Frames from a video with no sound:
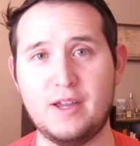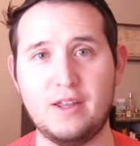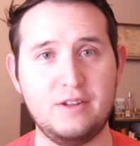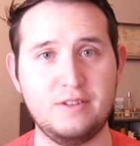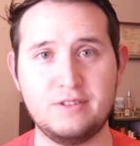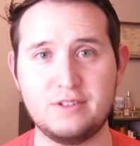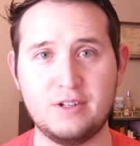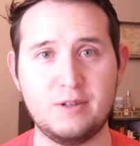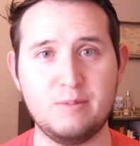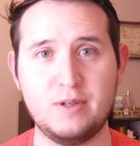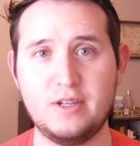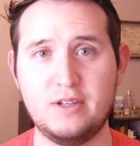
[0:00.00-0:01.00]
And it's going
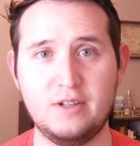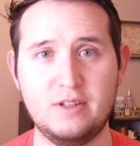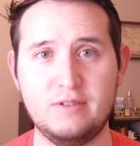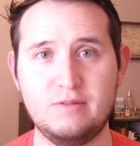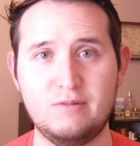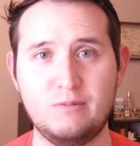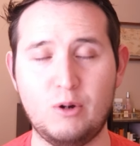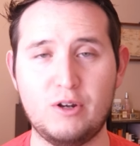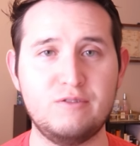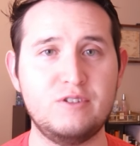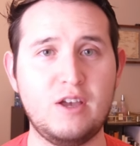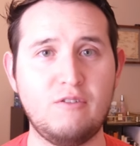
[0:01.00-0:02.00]
to be in one
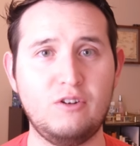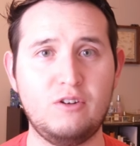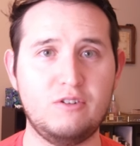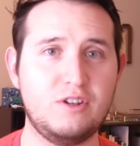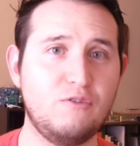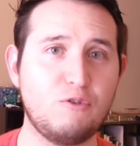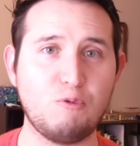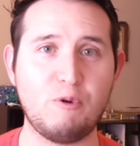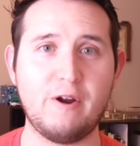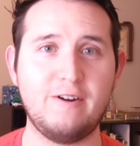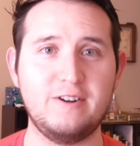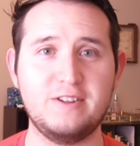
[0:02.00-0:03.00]
of 7 different
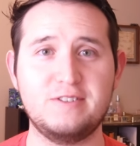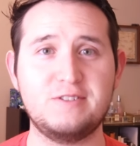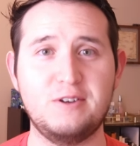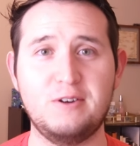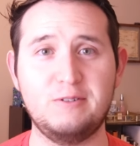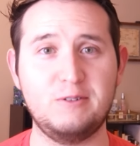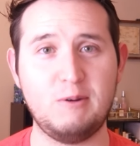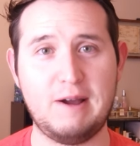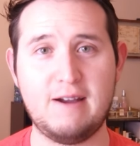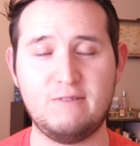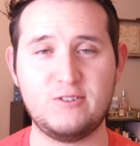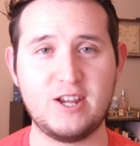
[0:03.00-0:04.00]
rarities. So you
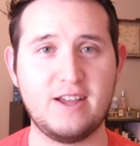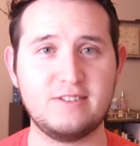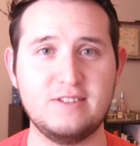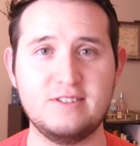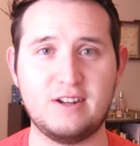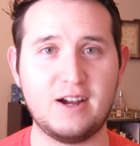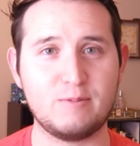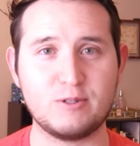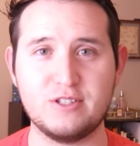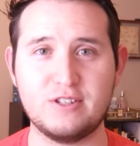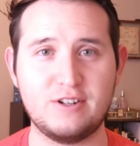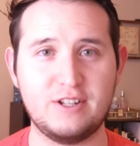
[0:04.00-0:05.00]
have chances and
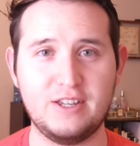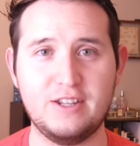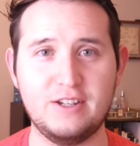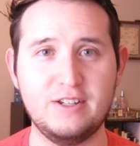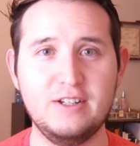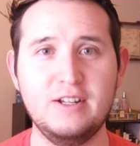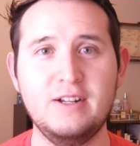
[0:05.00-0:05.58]
options there to get it.